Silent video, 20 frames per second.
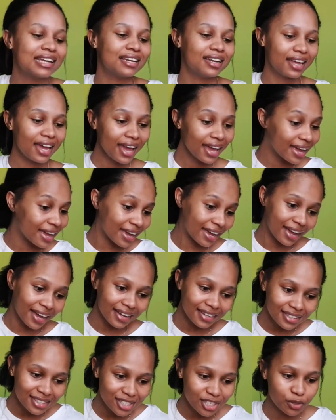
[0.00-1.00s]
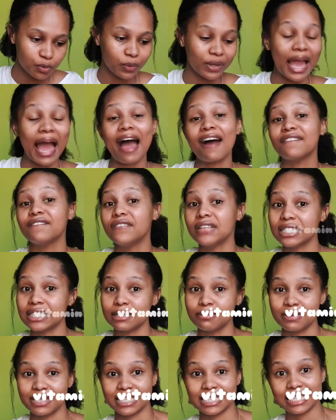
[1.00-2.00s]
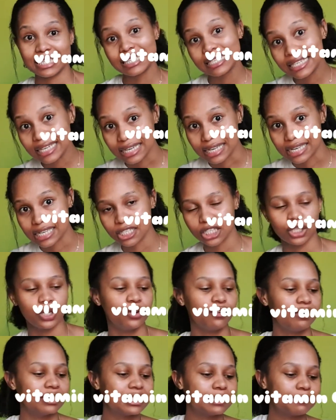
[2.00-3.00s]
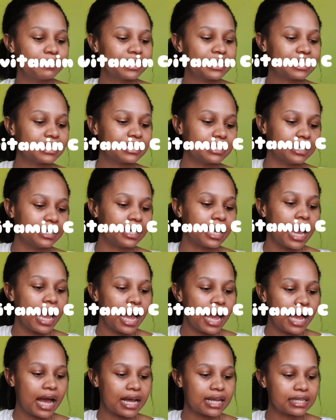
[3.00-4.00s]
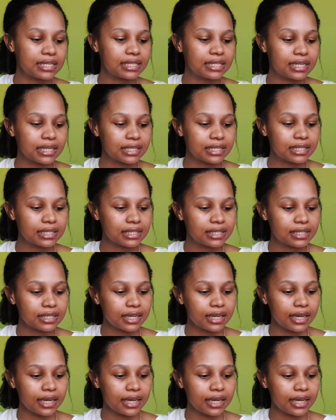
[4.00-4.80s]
Next, we have vitamin C. So vitamin C assists